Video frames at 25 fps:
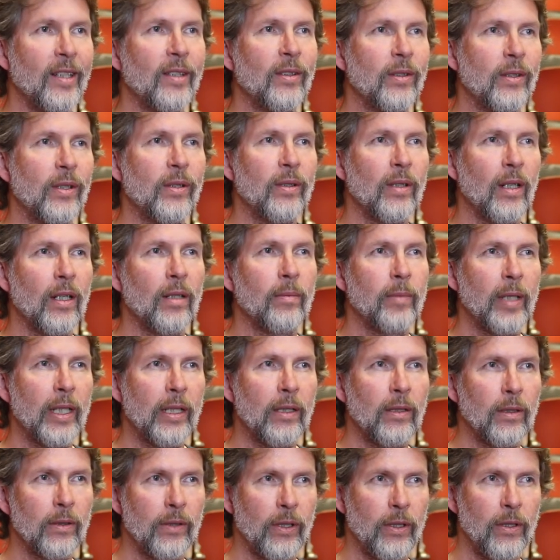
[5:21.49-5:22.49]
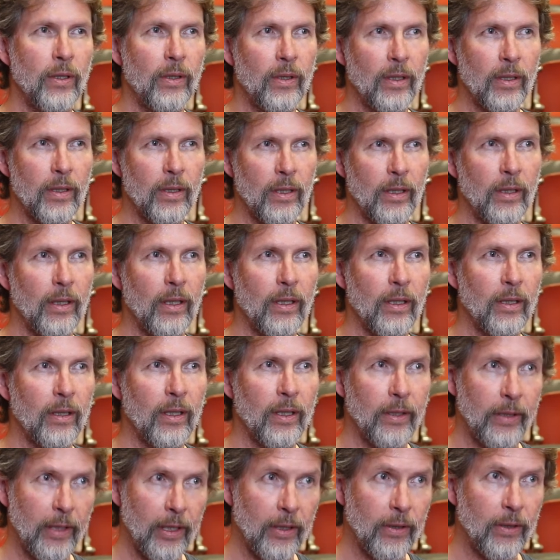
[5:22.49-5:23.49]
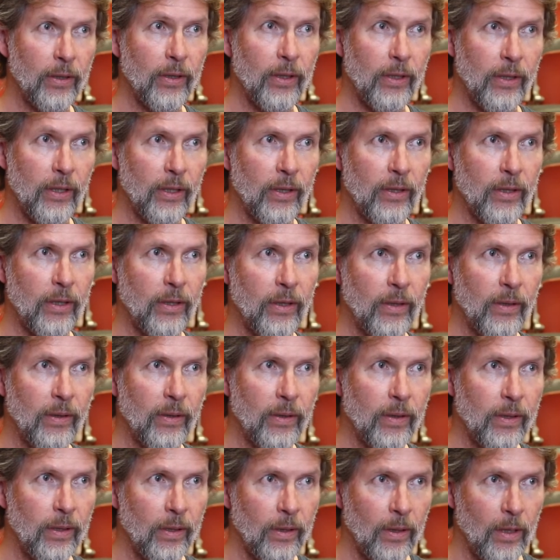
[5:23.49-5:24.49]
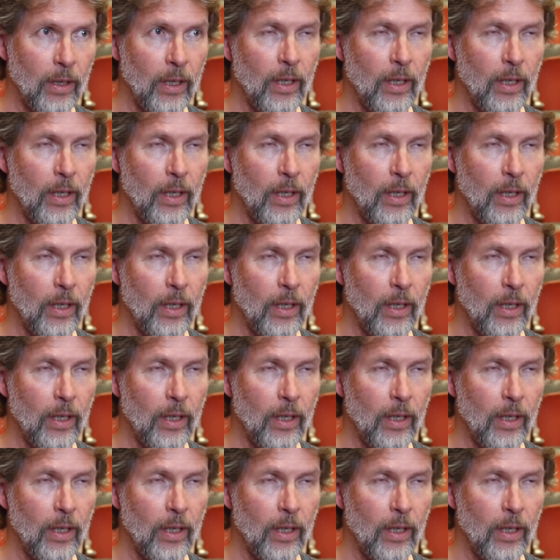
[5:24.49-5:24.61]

to our medical students and our, and our nursing students.